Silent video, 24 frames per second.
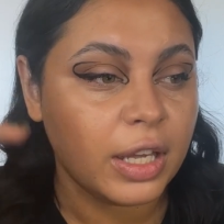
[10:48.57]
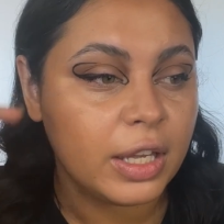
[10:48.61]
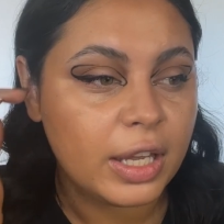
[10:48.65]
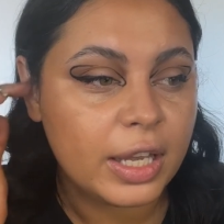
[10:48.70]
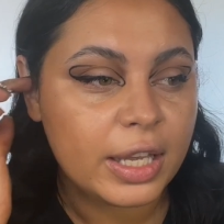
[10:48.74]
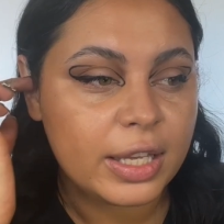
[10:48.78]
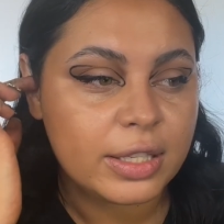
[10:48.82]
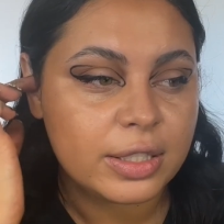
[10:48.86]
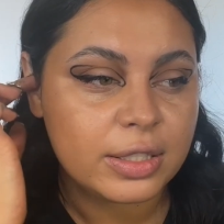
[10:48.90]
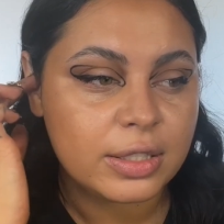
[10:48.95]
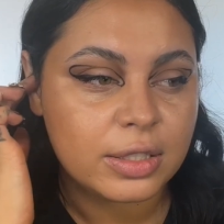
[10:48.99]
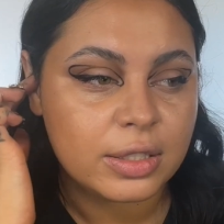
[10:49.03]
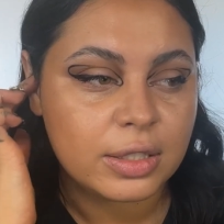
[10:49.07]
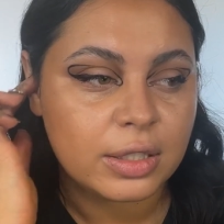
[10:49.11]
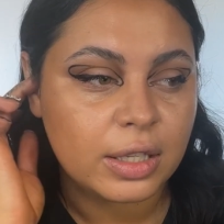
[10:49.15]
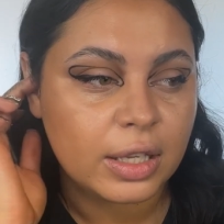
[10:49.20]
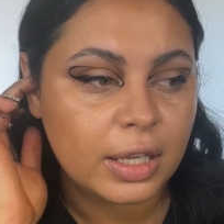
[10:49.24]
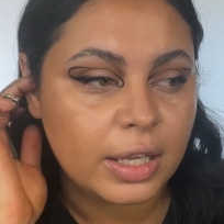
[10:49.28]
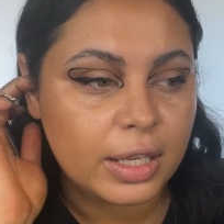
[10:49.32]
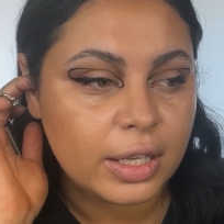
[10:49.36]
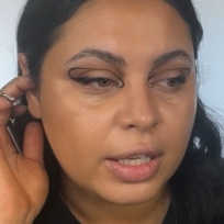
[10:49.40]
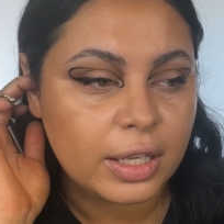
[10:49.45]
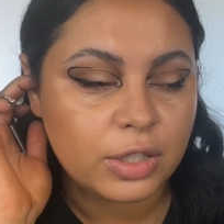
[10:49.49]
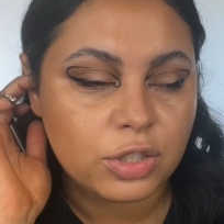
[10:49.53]
is,
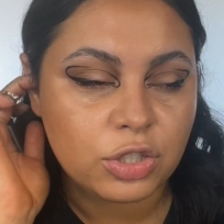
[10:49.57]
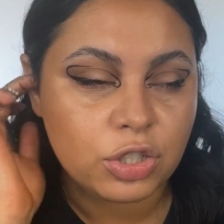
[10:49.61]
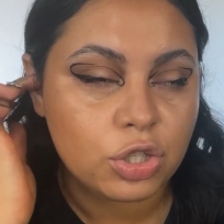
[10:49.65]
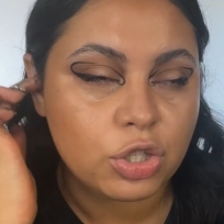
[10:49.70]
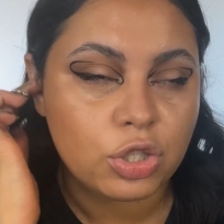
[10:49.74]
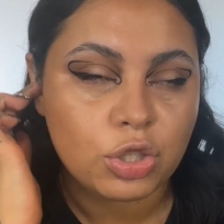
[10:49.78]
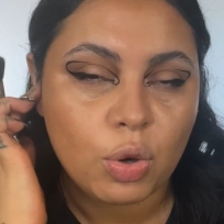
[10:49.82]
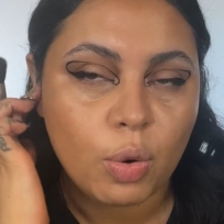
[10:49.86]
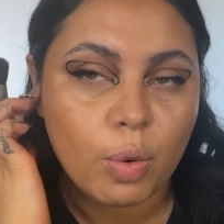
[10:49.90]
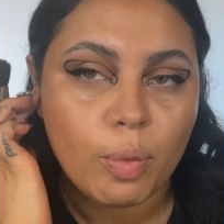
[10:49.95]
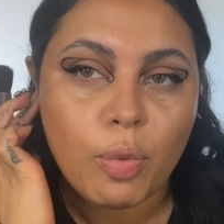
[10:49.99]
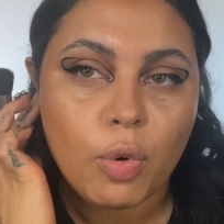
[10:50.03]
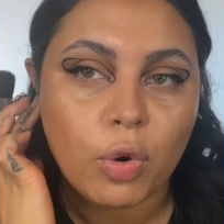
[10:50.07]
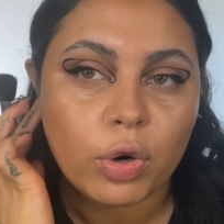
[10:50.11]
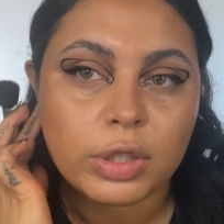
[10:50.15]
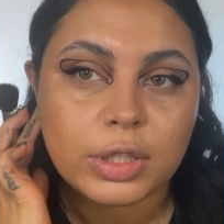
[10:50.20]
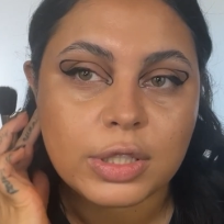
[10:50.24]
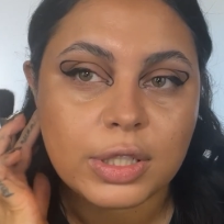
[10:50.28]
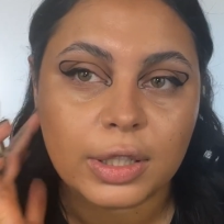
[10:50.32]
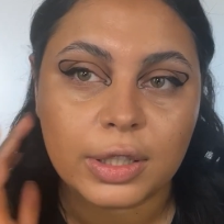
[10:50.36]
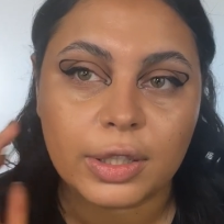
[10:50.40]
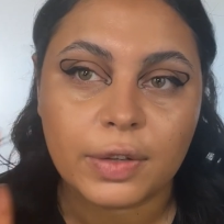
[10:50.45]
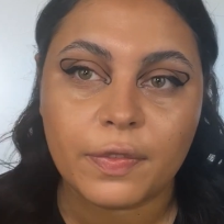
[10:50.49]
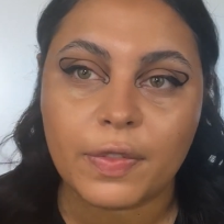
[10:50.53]
it's just so important
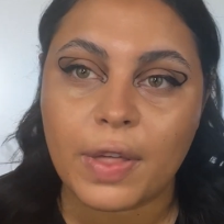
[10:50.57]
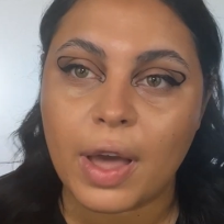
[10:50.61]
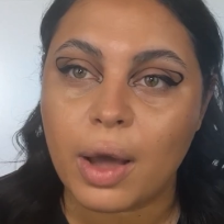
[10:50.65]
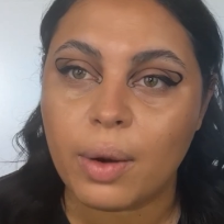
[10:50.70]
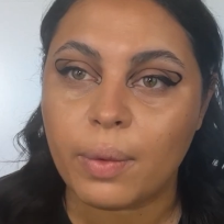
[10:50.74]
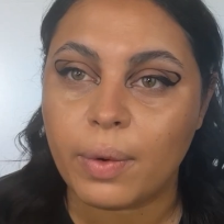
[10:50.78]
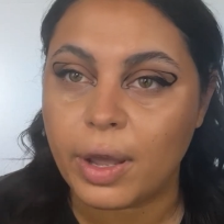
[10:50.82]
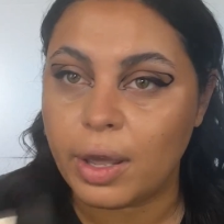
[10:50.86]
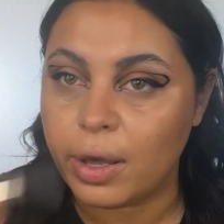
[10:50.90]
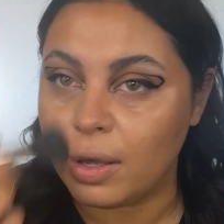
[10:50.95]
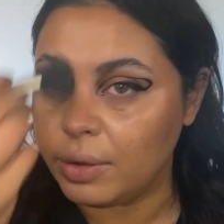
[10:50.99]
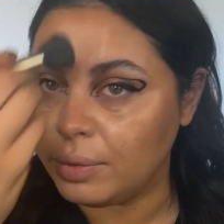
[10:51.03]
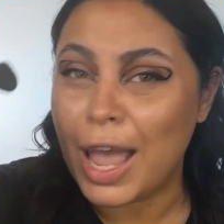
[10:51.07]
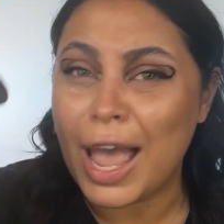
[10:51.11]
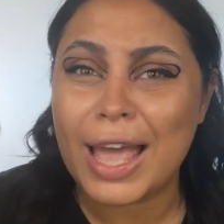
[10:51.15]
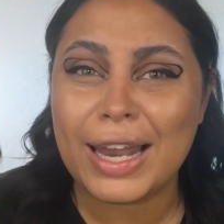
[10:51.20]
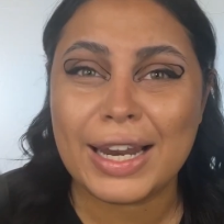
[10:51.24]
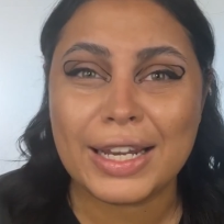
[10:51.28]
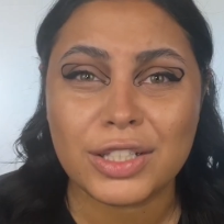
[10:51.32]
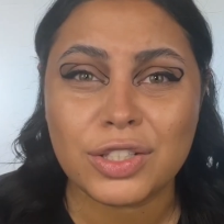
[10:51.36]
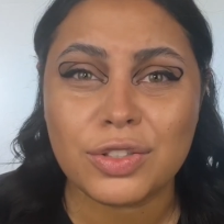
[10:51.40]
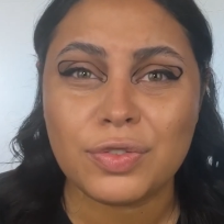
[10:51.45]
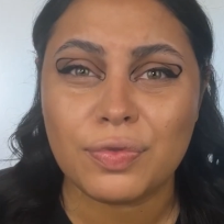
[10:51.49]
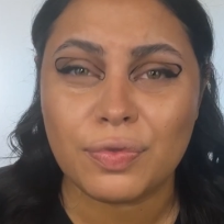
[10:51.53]
to live that way. And
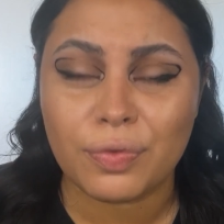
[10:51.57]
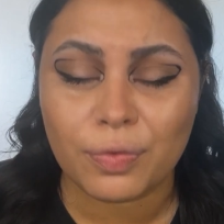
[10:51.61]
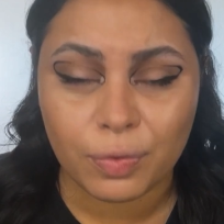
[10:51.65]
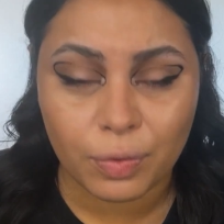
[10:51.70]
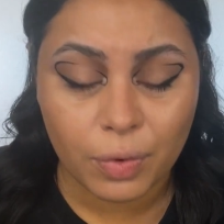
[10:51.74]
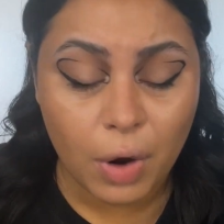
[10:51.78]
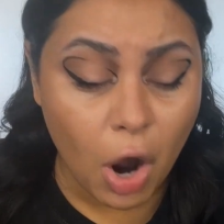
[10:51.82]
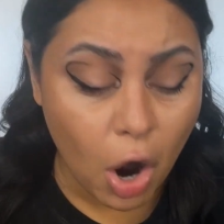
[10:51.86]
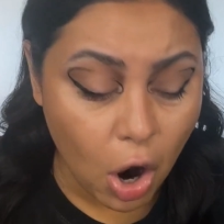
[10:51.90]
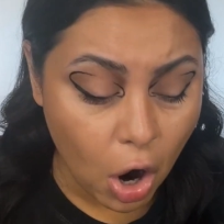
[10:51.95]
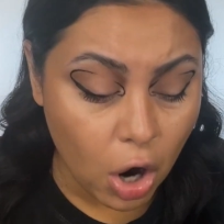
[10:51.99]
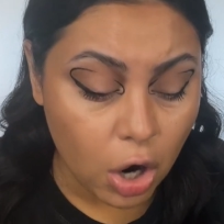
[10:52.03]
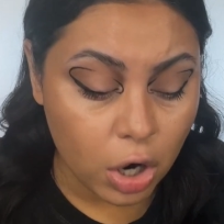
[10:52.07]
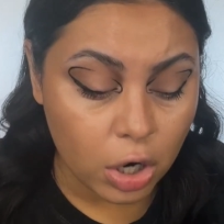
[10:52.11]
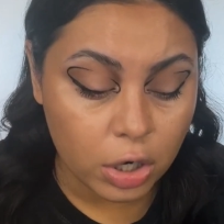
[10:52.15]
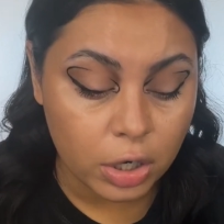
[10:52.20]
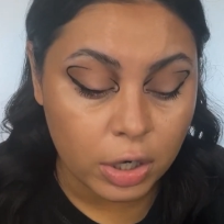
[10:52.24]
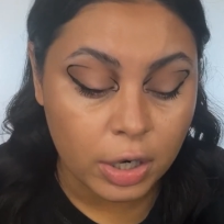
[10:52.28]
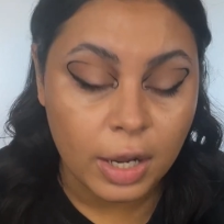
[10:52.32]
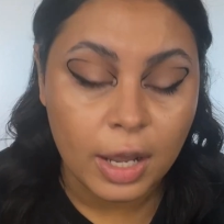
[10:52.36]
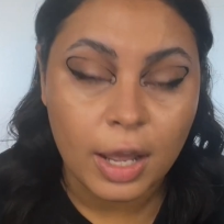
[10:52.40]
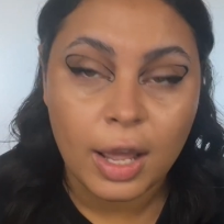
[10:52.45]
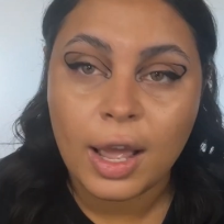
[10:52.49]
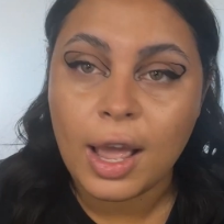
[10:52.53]
it's
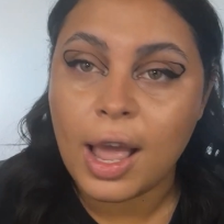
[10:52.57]
hard.